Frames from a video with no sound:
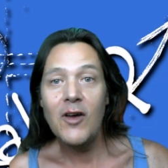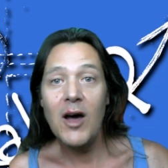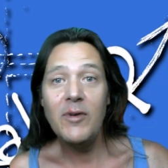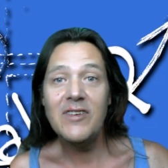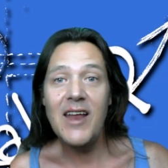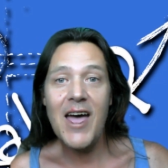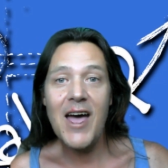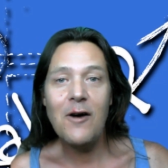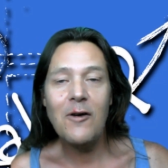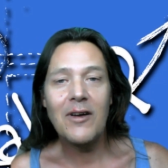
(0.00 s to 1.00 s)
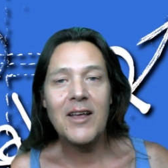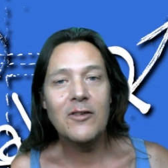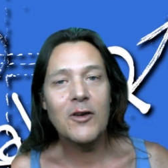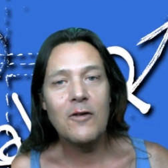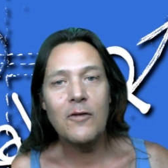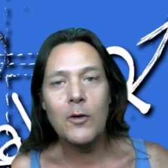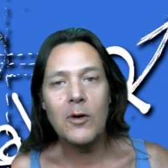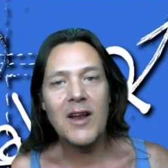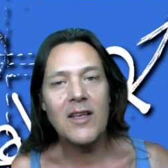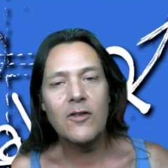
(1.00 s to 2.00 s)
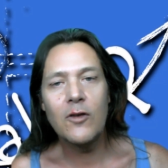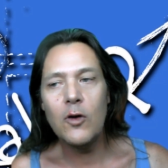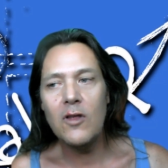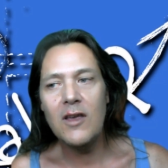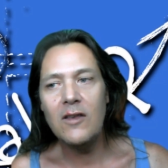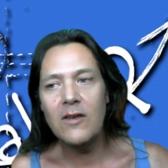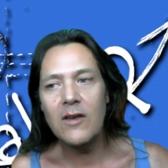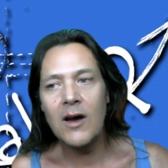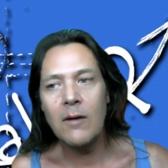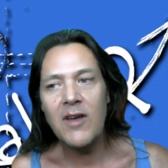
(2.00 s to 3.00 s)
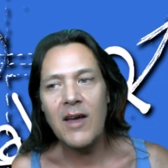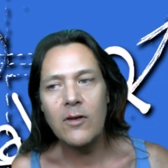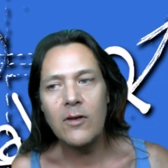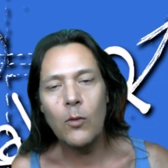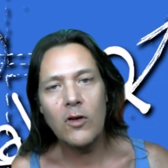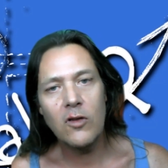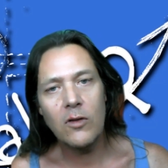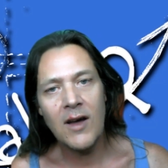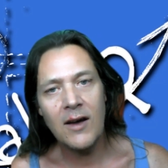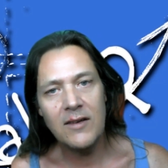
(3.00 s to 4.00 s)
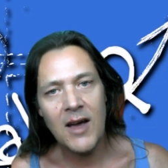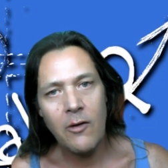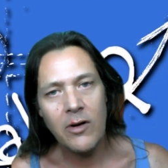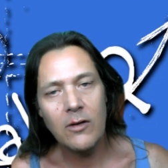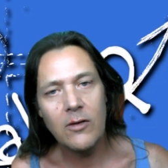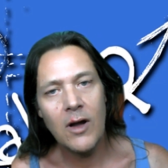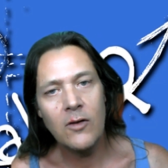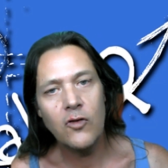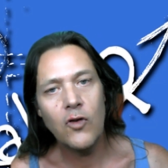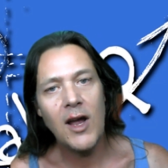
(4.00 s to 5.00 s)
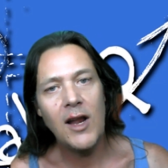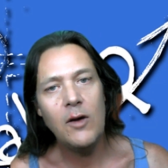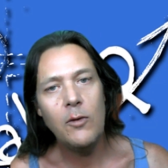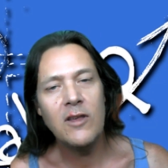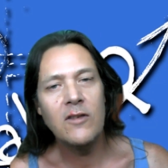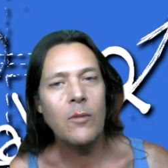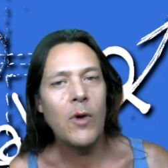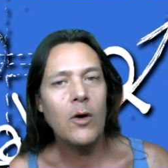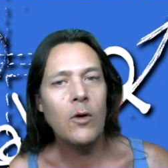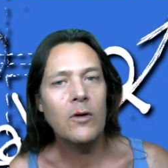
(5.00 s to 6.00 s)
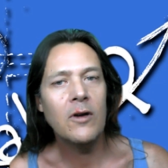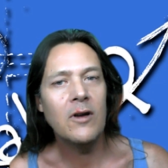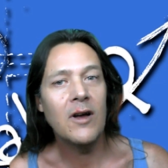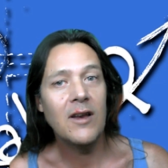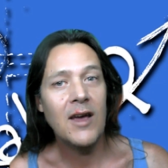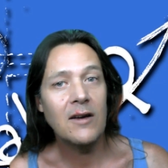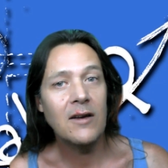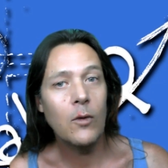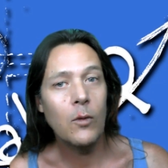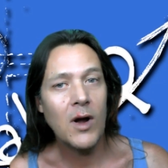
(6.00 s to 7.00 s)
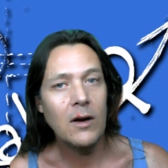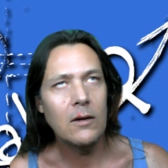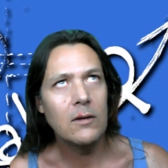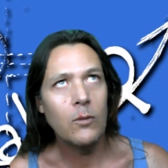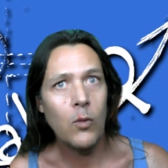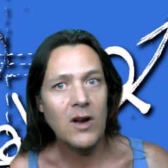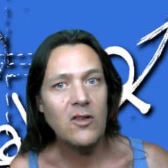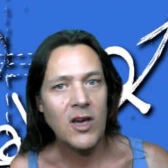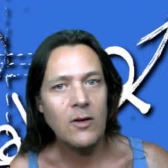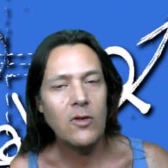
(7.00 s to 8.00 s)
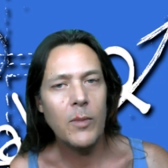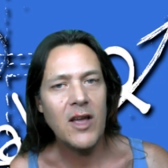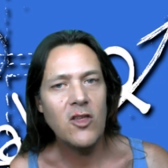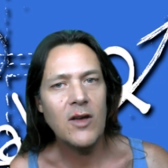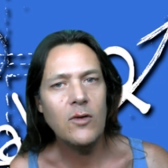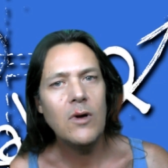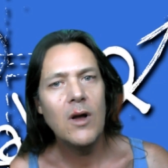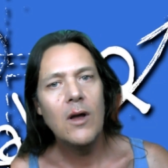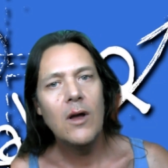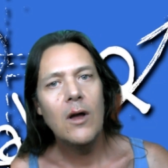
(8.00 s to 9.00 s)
time is now. Let's go forward. Let's do this. Uh, if you haven't watched Tartaria Australia, which is on my autodidactic one, one channel, the main channel,